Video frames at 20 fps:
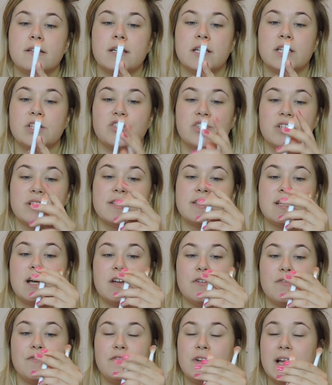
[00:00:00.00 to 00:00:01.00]
It's just
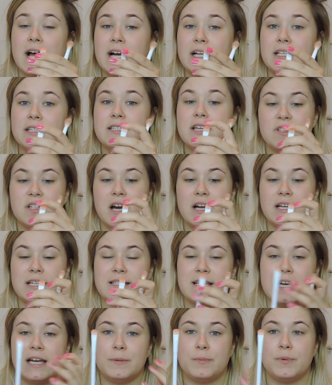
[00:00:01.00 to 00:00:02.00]
a flat, slightly
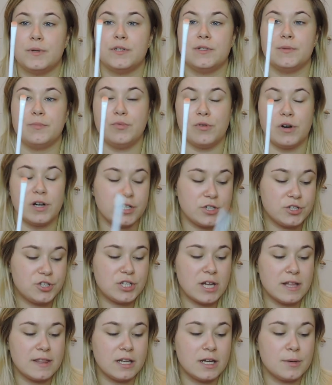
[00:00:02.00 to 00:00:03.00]
tapered
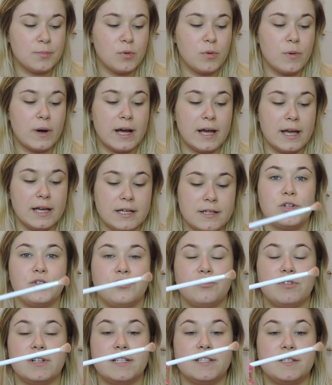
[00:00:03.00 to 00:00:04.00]
brush. And then I brought a
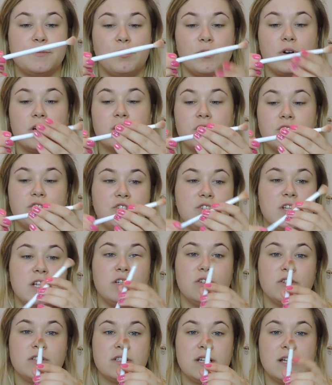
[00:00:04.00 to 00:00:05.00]
crease brush that
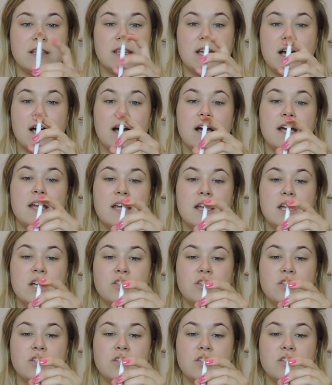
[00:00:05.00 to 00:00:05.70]
looks like that.